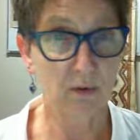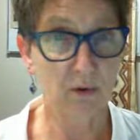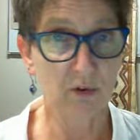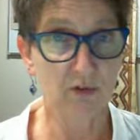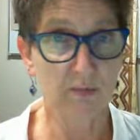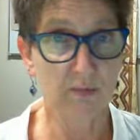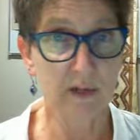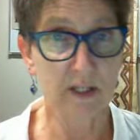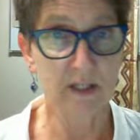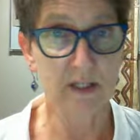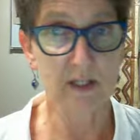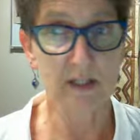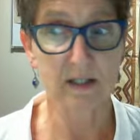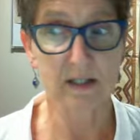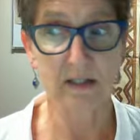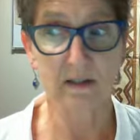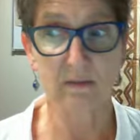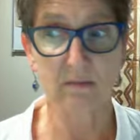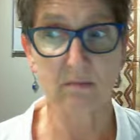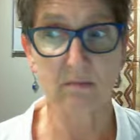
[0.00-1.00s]

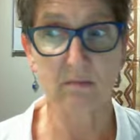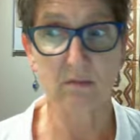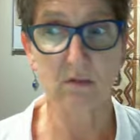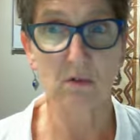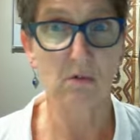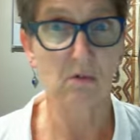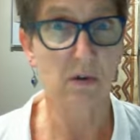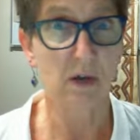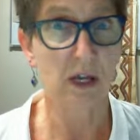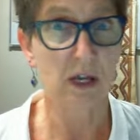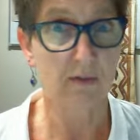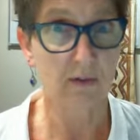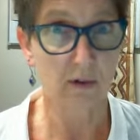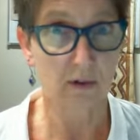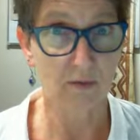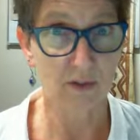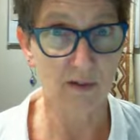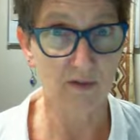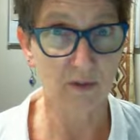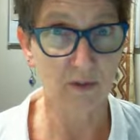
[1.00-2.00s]
movements, even
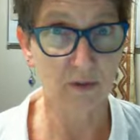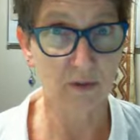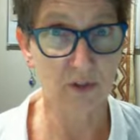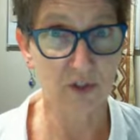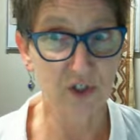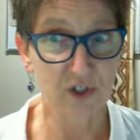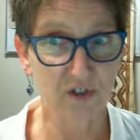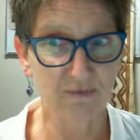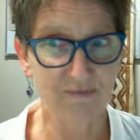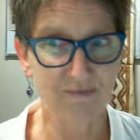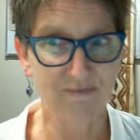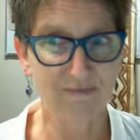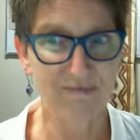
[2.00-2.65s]
a revolution